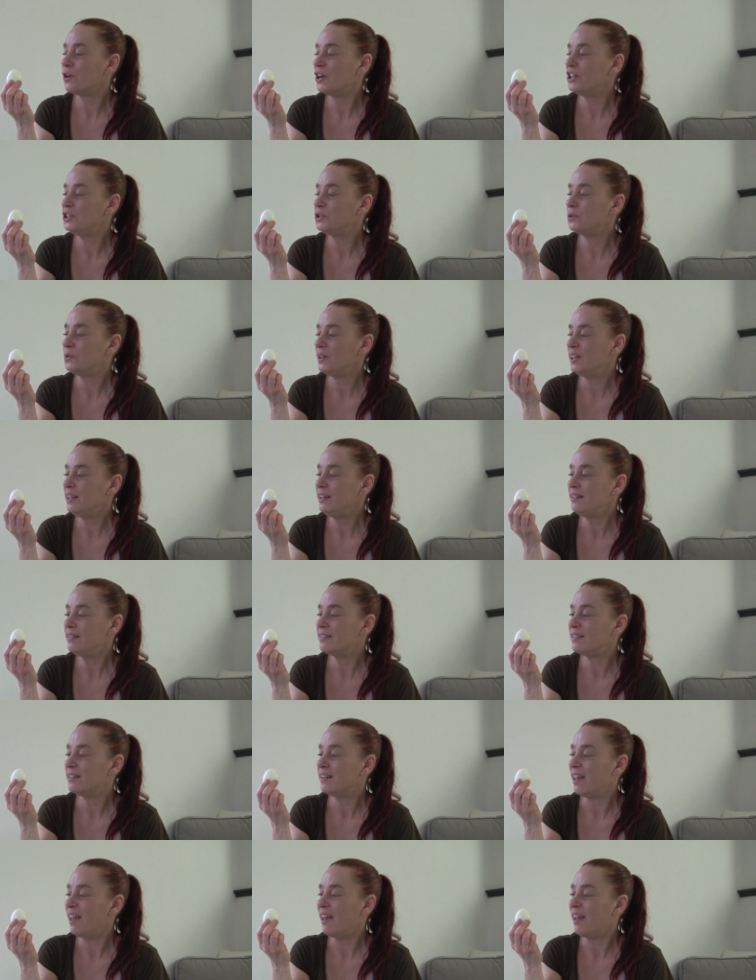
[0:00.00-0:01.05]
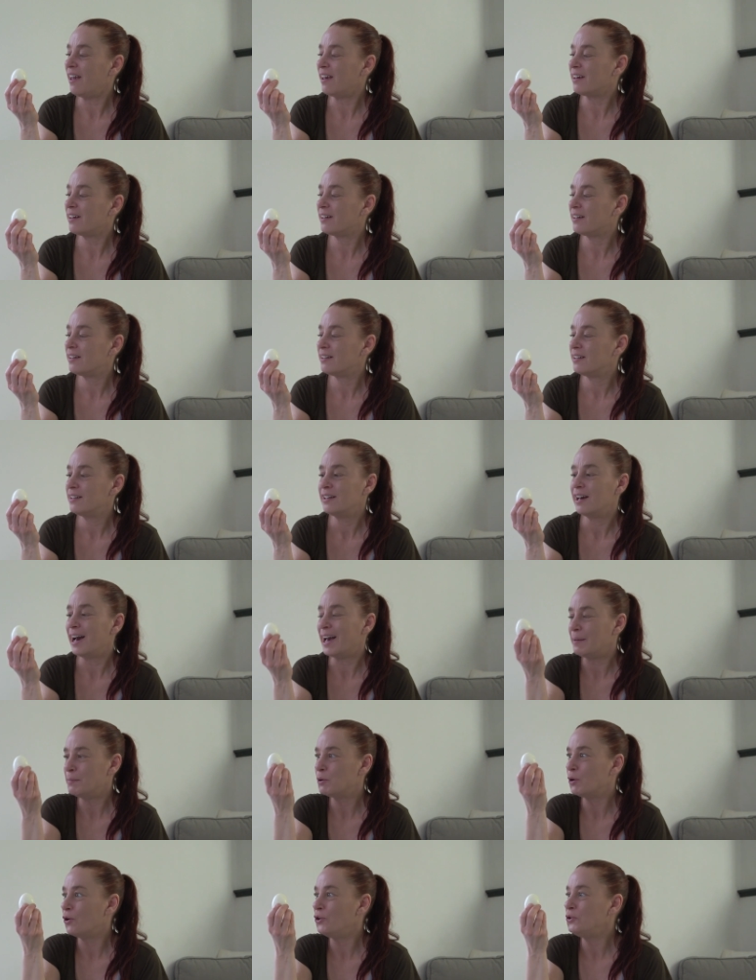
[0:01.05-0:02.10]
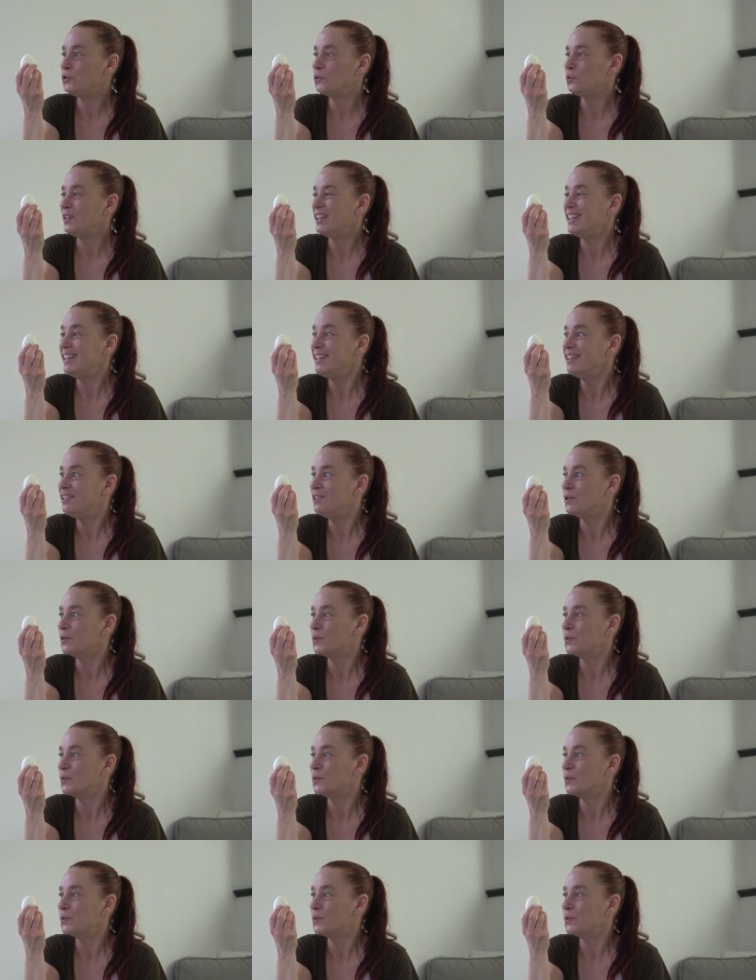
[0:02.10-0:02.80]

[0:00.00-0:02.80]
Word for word: going to eat an egg. I'm going to eat